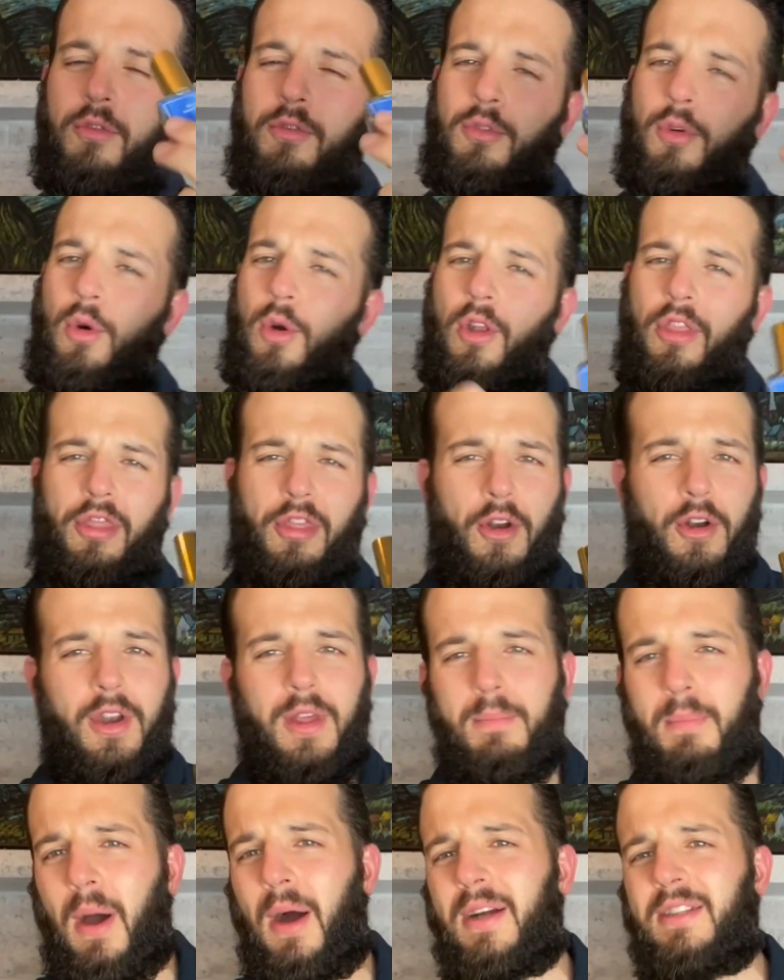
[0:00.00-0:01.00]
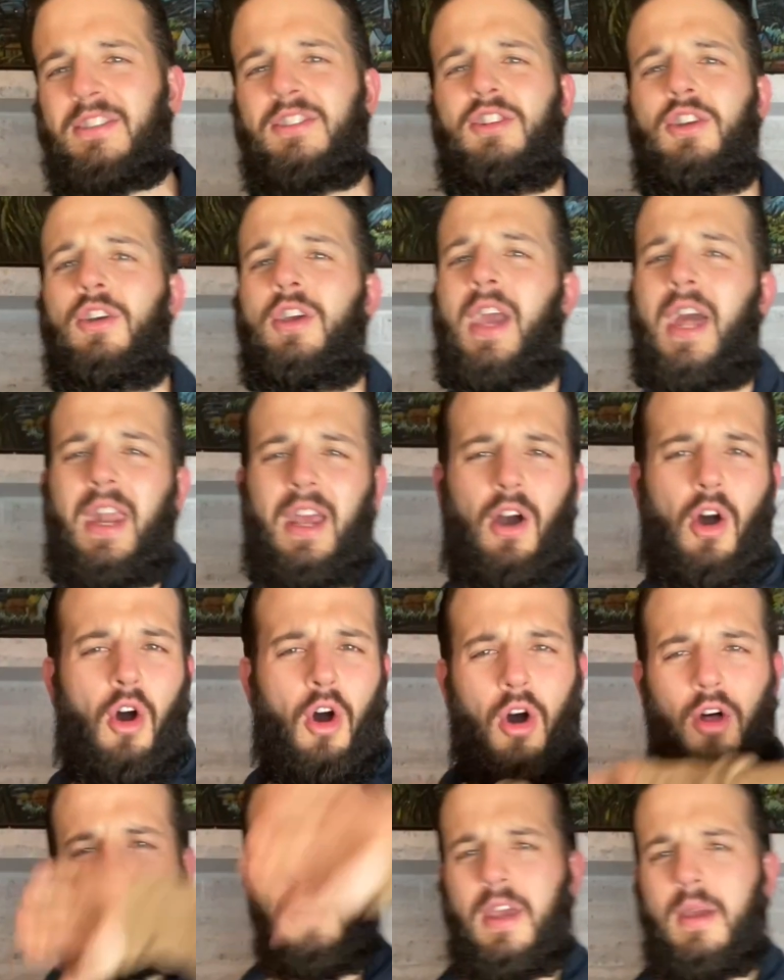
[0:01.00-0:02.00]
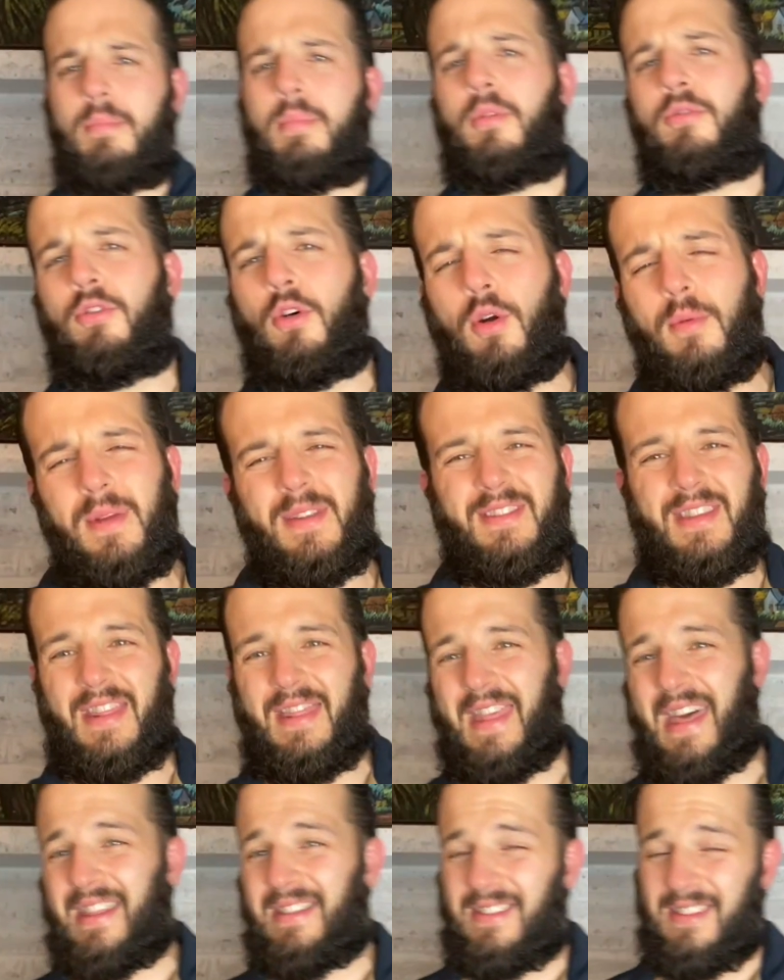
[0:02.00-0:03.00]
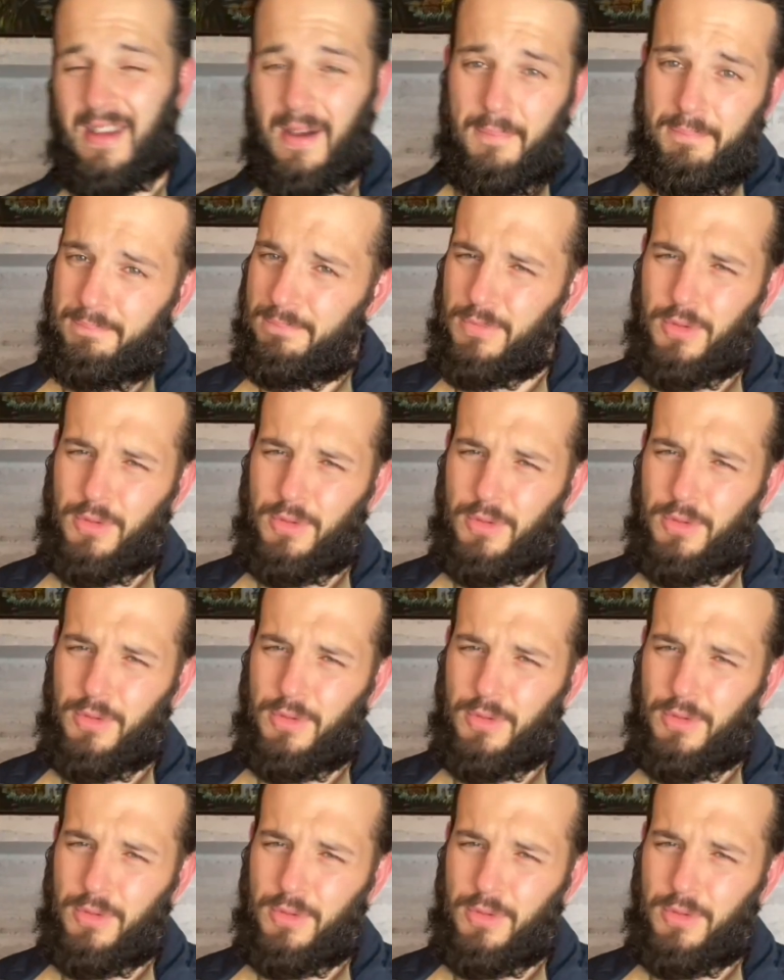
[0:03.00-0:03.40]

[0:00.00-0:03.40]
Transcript: For thirty bucks, you're getting all day performance and then some.